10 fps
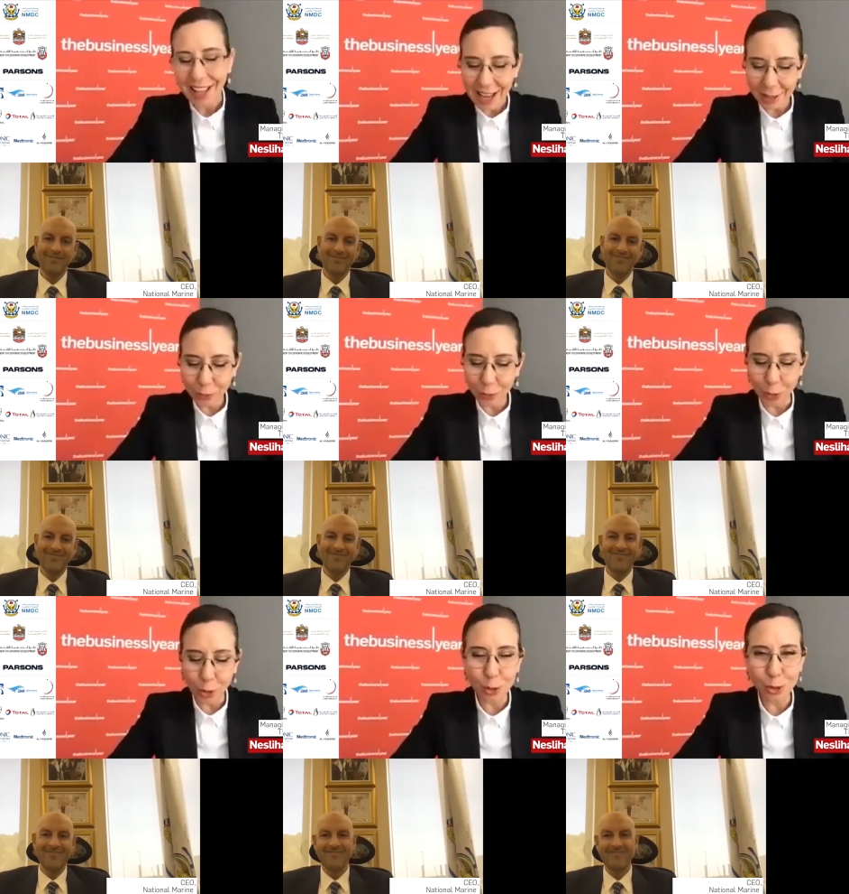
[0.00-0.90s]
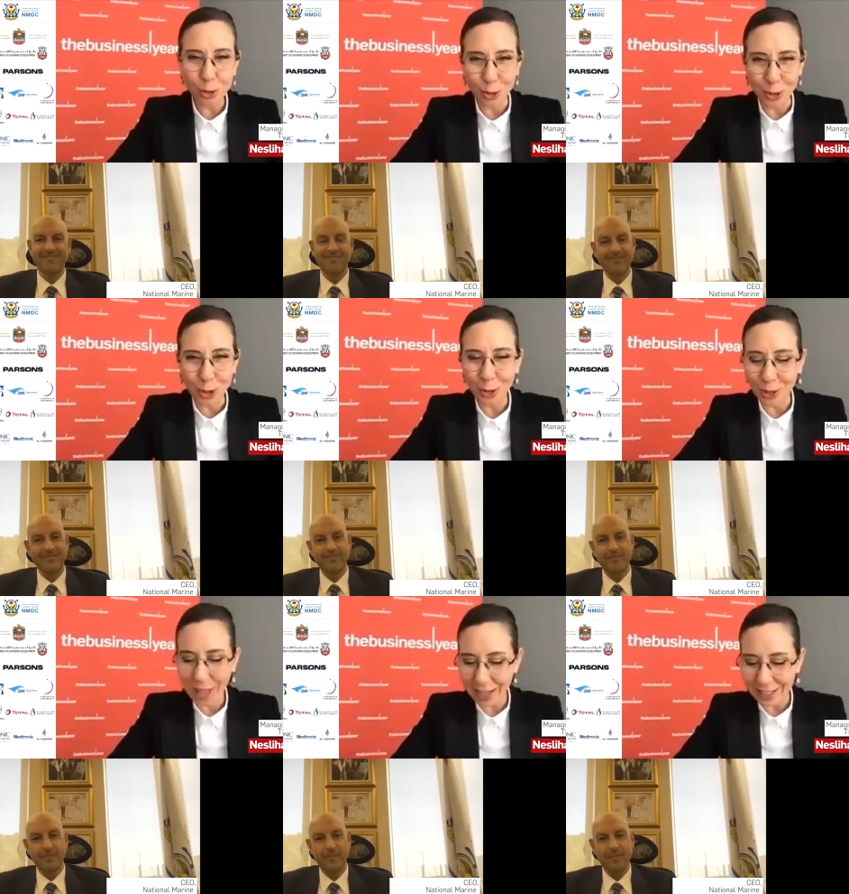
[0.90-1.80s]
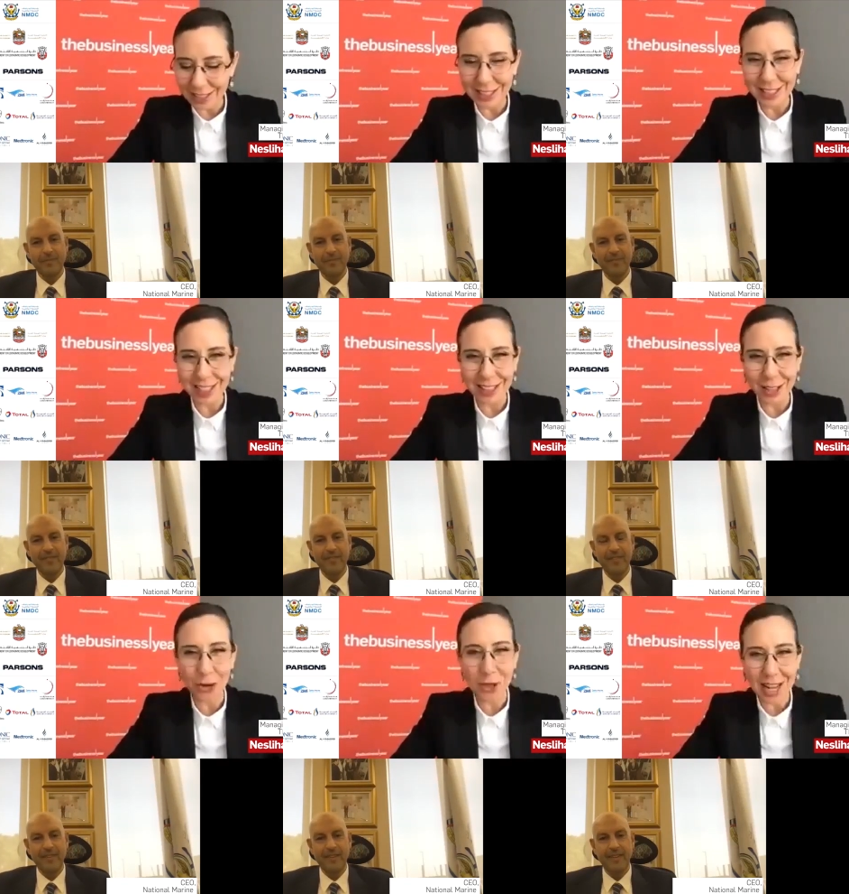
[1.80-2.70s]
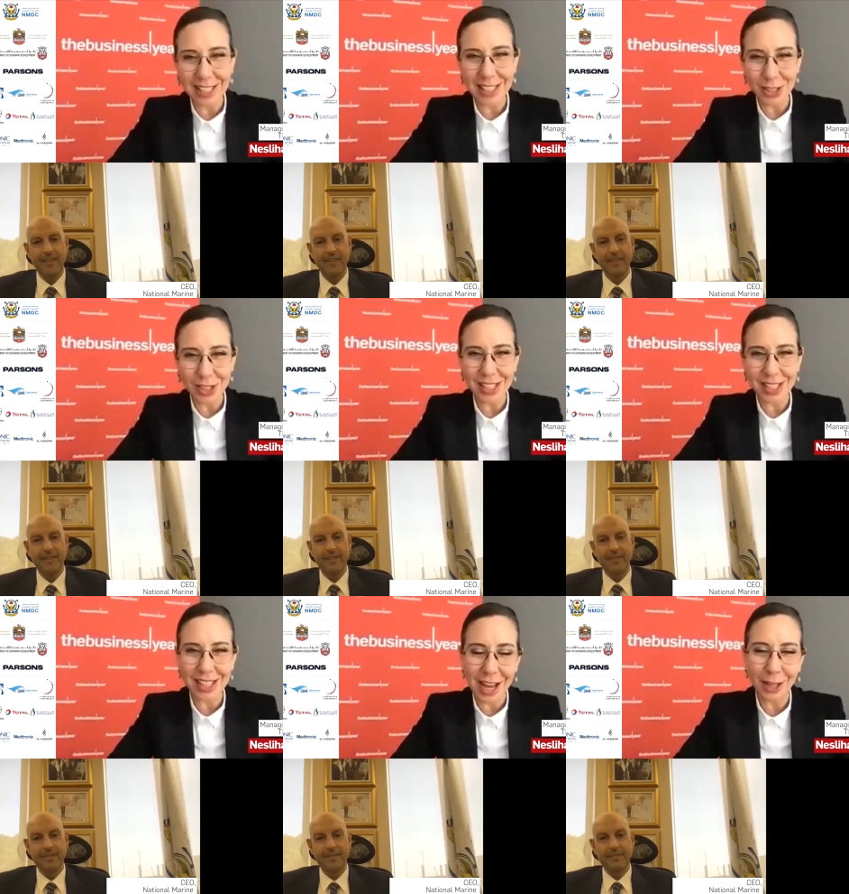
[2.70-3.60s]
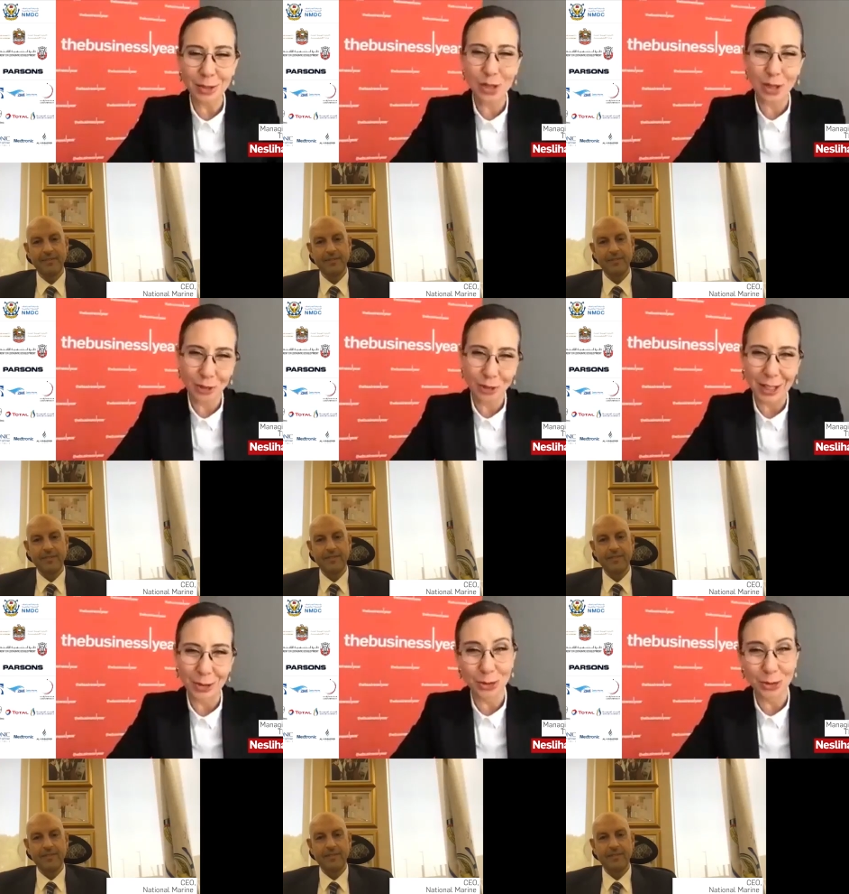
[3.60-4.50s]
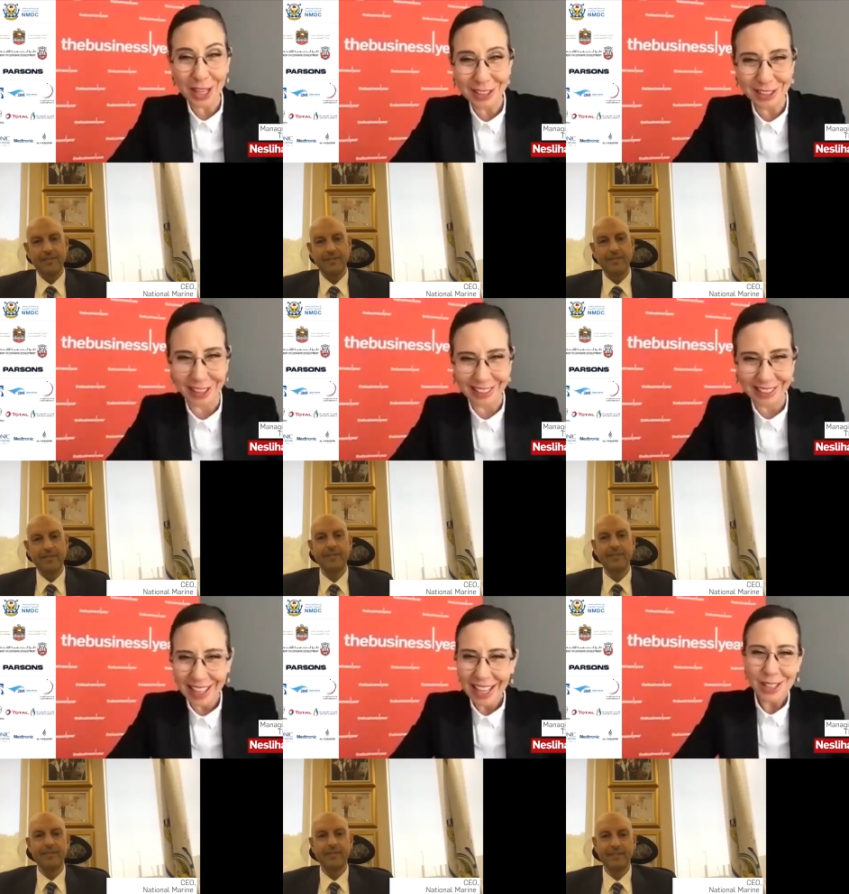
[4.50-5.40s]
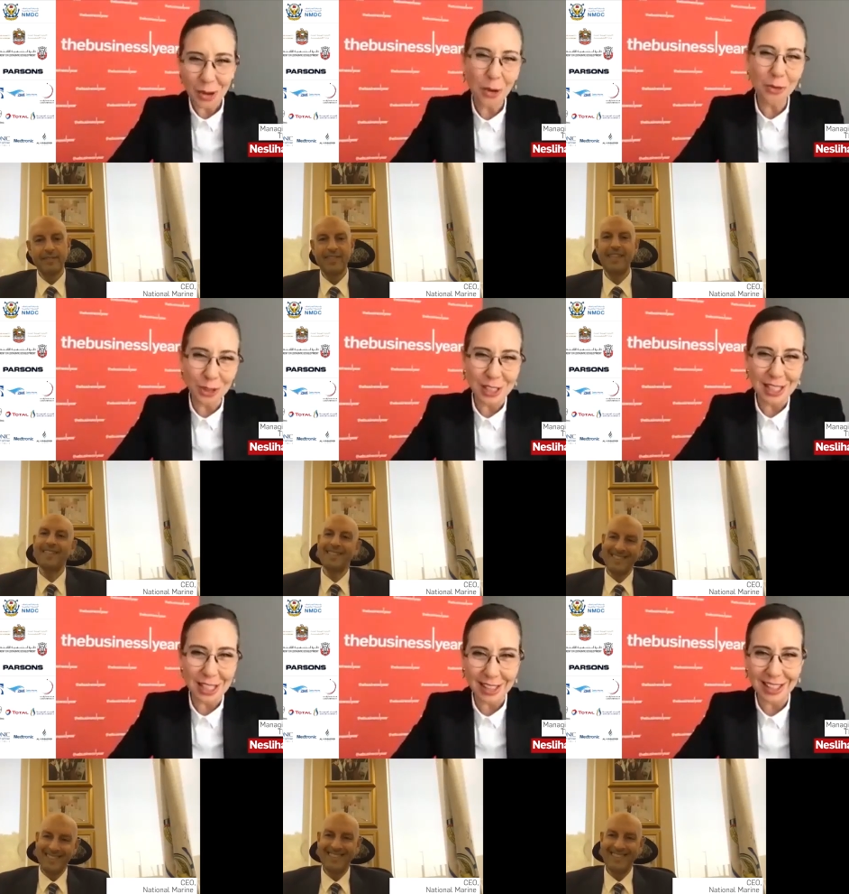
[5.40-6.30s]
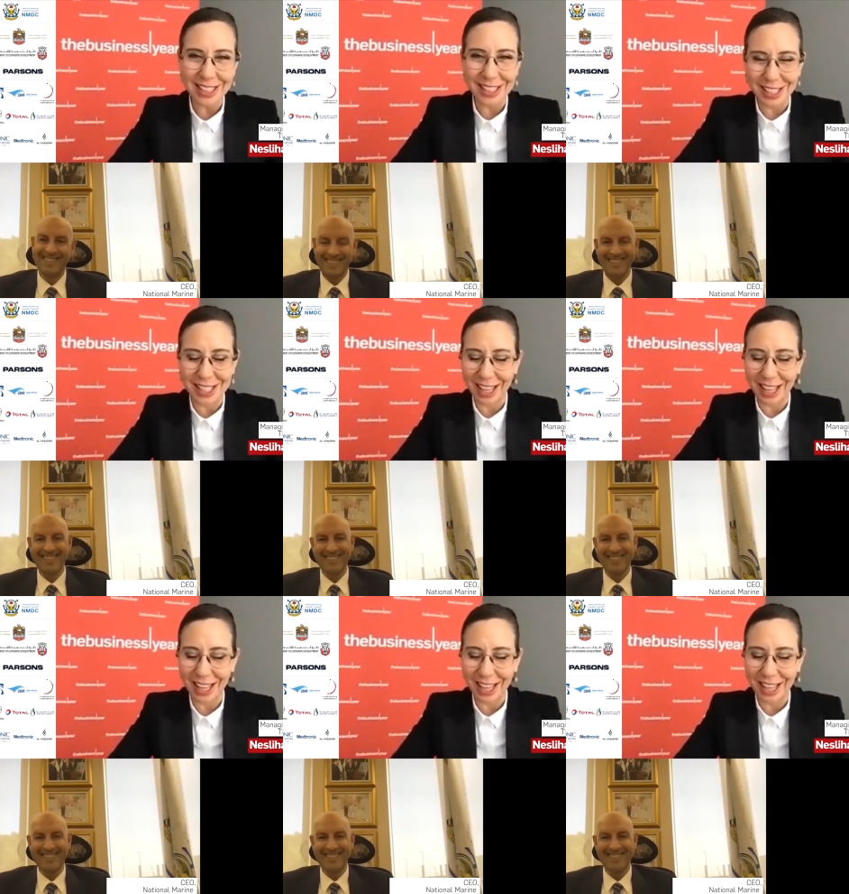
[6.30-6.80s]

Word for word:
Speaker 1: And for those who don't know, that is the organization's in country value rating. So obviously yeah. this is